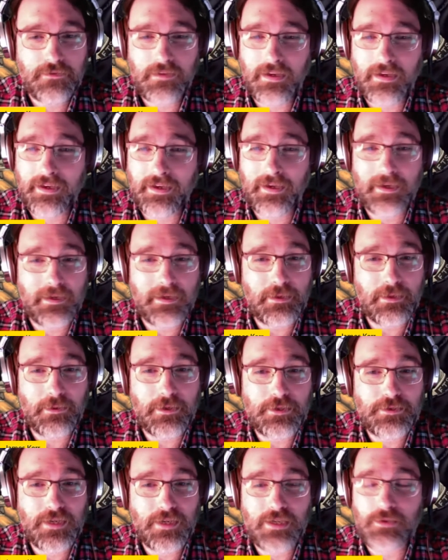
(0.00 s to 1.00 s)
Uh, you know, I
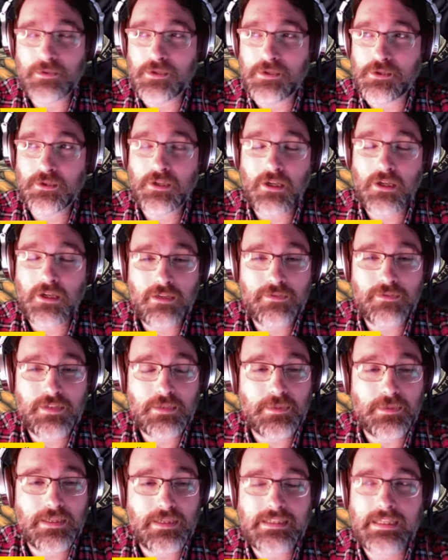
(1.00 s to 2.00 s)
try to enjoy all of it,
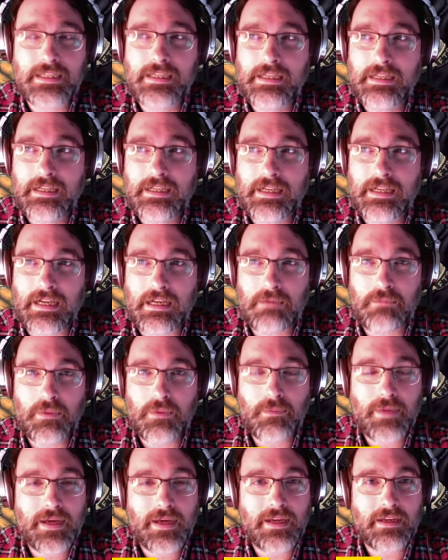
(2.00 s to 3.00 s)
but uh, but
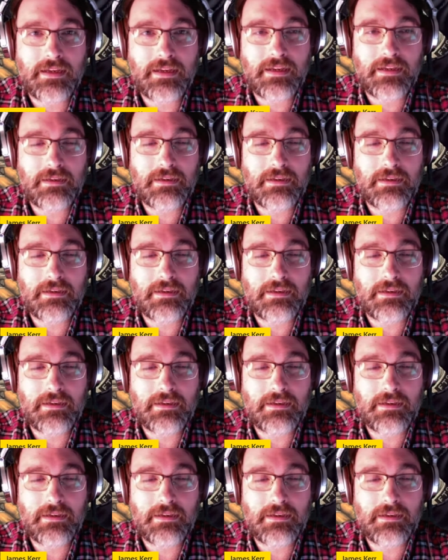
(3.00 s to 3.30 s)
my